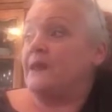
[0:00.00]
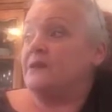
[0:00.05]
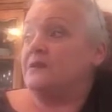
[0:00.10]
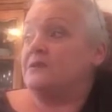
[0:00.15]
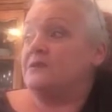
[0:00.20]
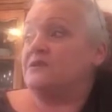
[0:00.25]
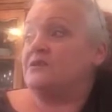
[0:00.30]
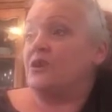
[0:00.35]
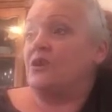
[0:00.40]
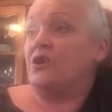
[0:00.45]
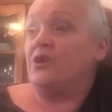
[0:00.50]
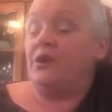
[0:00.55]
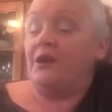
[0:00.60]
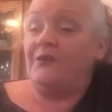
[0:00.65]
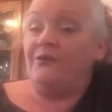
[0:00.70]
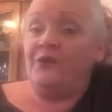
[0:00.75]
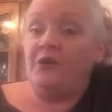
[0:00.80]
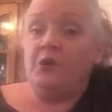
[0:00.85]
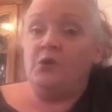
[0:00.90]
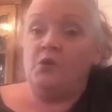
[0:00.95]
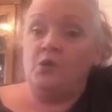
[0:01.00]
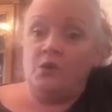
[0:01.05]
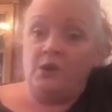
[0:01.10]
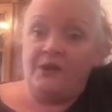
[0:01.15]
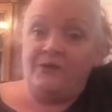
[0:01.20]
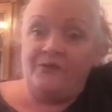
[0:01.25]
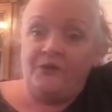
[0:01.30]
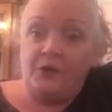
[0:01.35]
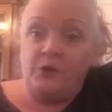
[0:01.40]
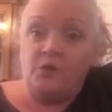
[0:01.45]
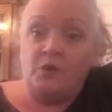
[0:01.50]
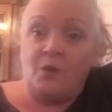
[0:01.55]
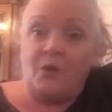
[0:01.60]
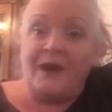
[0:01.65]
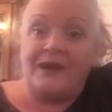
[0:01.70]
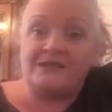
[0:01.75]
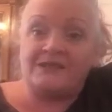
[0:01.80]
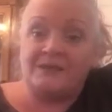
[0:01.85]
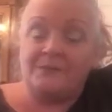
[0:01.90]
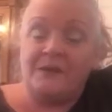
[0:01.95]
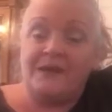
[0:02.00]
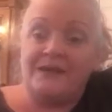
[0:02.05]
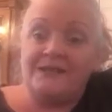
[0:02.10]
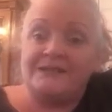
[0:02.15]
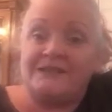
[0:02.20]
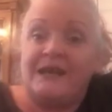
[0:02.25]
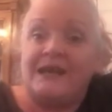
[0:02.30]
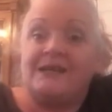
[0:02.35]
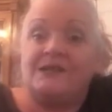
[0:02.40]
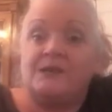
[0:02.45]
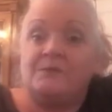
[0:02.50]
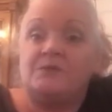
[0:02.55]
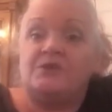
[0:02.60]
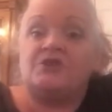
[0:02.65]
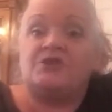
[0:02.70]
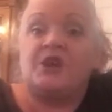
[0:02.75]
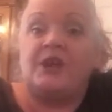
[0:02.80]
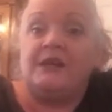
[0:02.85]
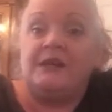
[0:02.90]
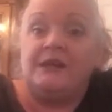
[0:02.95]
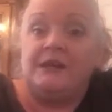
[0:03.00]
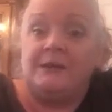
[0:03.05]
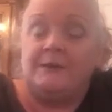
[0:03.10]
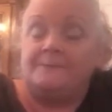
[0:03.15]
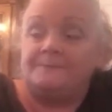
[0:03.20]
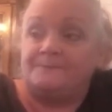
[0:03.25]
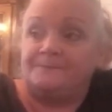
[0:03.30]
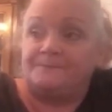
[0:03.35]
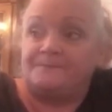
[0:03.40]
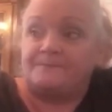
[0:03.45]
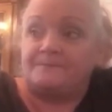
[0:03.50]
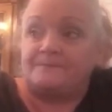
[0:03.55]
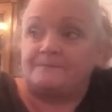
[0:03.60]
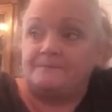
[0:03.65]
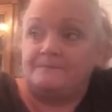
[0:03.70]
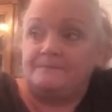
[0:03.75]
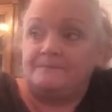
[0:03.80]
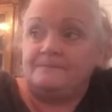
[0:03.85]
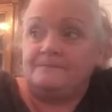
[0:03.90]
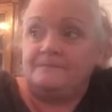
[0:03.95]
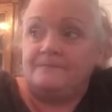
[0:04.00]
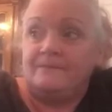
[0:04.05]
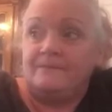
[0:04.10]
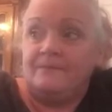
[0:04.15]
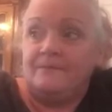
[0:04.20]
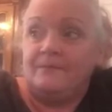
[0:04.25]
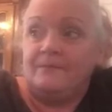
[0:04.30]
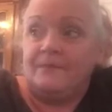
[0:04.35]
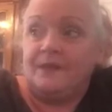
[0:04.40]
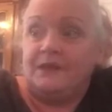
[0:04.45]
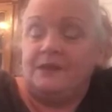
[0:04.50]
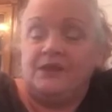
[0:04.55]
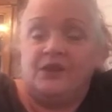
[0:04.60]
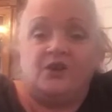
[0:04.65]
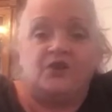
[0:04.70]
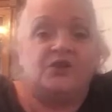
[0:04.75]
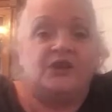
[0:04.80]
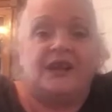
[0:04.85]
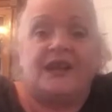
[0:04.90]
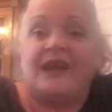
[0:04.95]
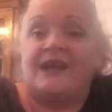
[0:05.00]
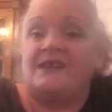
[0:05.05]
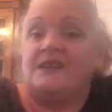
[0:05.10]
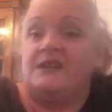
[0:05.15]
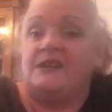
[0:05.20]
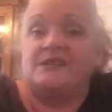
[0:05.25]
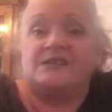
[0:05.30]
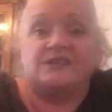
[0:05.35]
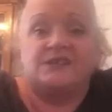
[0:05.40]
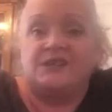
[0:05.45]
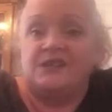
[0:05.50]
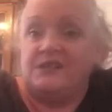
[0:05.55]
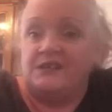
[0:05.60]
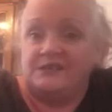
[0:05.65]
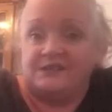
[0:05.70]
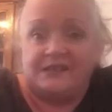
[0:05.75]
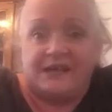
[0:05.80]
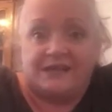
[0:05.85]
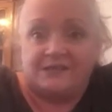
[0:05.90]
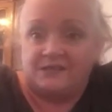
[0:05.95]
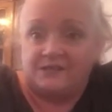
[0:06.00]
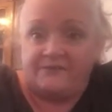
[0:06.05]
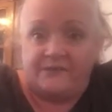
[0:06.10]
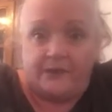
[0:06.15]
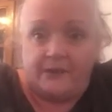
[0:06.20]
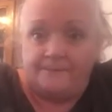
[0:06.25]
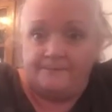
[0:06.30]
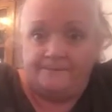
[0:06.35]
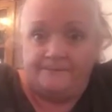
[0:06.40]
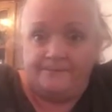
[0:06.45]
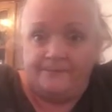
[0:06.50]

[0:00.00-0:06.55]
So if you know how to maintain your machine, you're going to get years and years out of it.